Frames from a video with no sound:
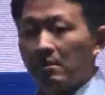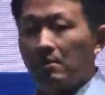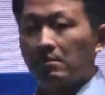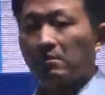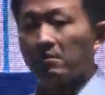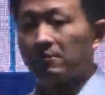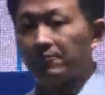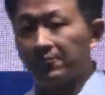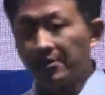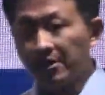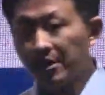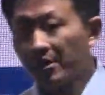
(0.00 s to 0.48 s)

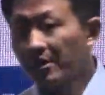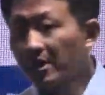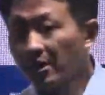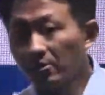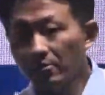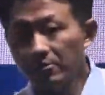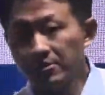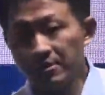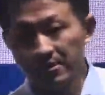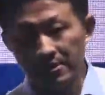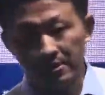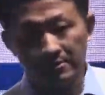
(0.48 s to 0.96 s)
fiat
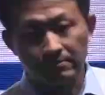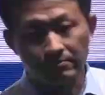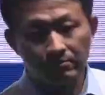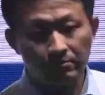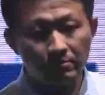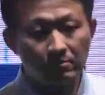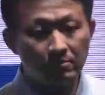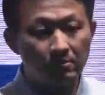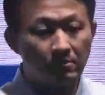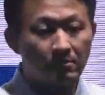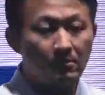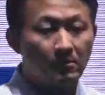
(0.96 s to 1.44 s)
currency.
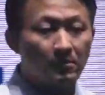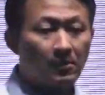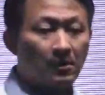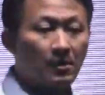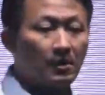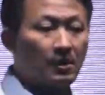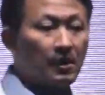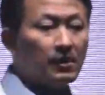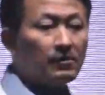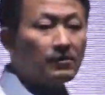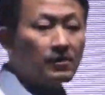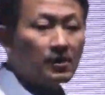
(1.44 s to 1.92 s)

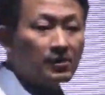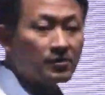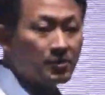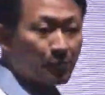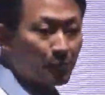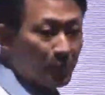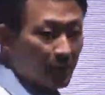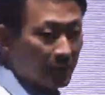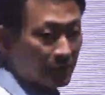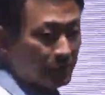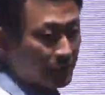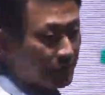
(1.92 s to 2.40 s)
In this
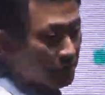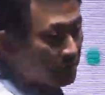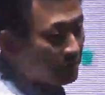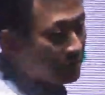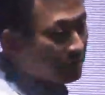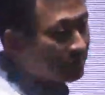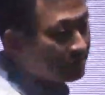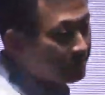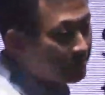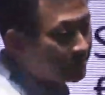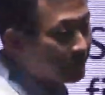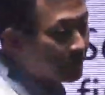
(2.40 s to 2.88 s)
picture,
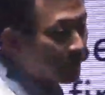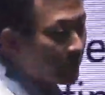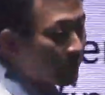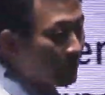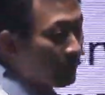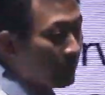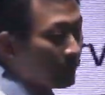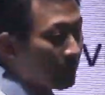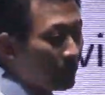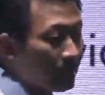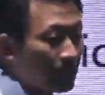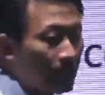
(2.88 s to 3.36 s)

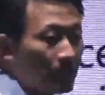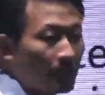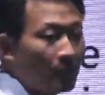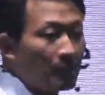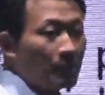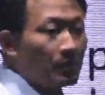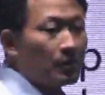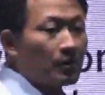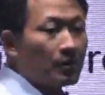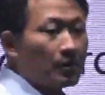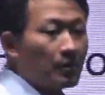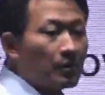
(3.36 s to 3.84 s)

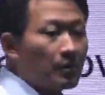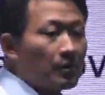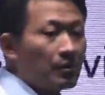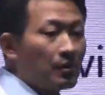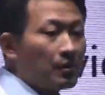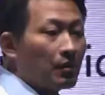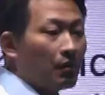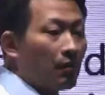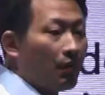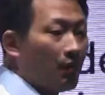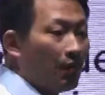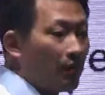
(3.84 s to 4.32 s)

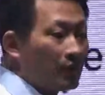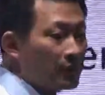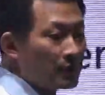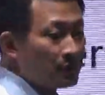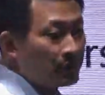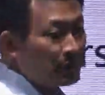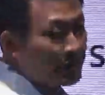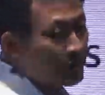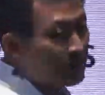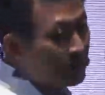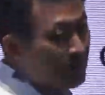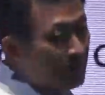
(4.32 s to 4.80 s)
all the
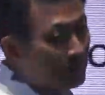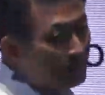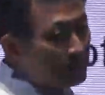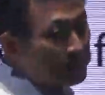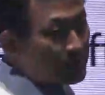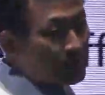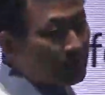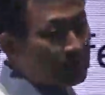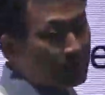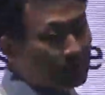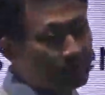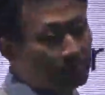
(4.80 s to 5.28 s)
fiat
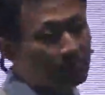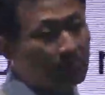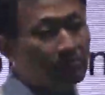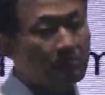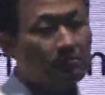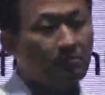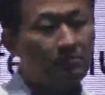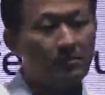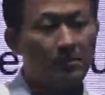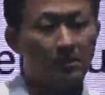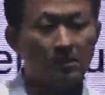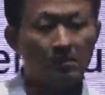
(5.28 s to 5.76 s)
currencies
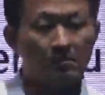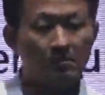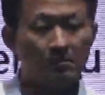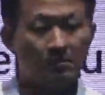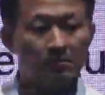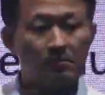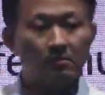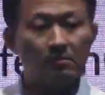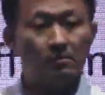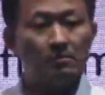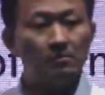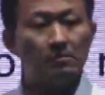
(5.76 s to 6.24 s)

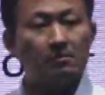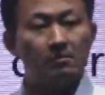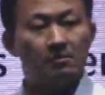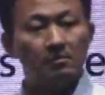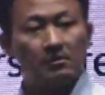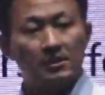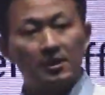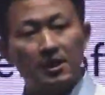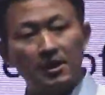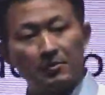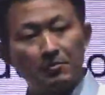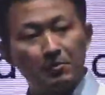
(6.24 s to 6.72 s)

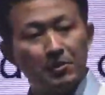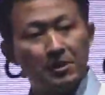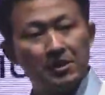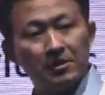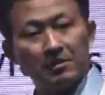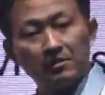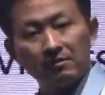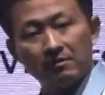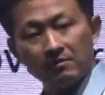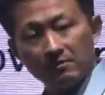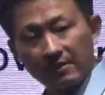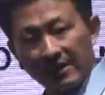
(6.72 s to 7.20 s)
can
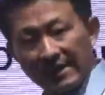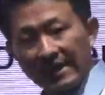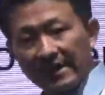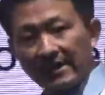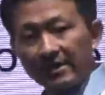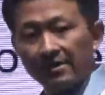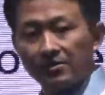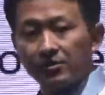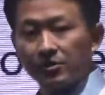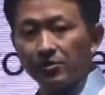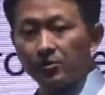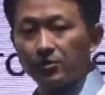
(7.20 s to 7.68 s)
be
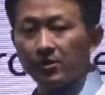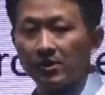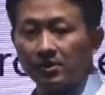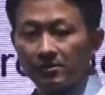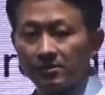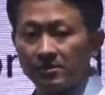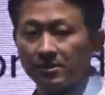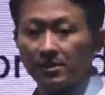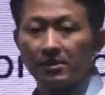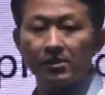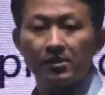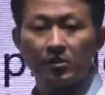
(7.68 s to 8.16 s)
linked to this
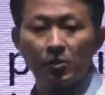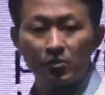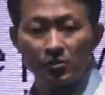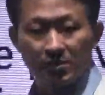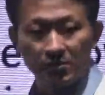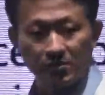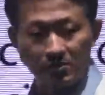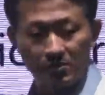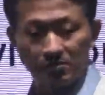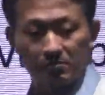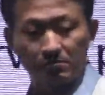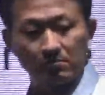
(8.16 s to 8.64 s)

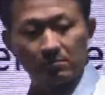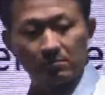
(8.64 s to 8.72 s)
ecosystem.